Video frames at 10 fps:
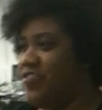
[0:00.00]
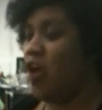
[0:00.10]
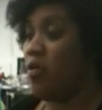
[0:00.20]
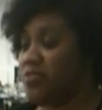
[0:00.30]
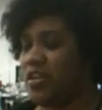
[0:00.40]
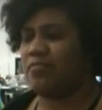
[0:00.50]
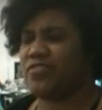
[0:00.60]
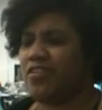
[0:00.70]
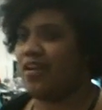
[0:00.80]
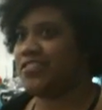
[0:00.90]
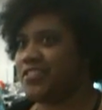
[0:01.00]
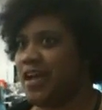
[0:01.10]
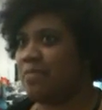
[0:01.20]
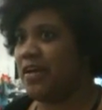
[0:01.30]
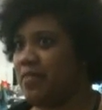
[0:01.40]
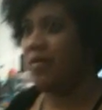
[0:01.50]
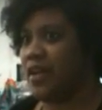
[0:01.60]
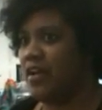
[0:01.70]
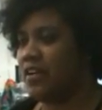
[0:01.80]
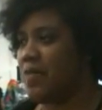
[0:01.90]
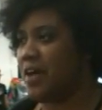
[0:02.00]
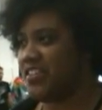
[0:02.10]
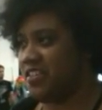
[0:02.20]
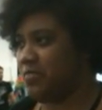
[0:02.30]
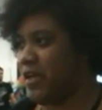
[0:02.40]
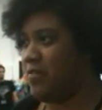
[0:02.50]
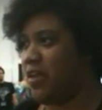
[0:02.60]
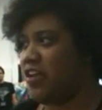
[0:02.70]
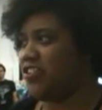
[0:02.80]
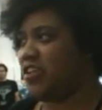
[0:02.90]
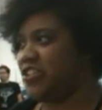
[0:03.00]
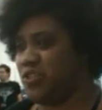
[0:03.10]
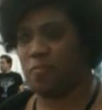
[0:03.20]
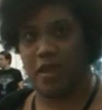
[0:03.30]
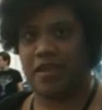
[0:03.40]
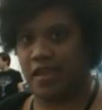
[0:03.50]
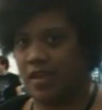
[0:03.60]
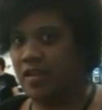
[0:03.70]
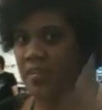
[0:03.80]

no, it was, sorry, it's not Pinkamena. Cupcakes is a Pinkamena, it's just Pinky.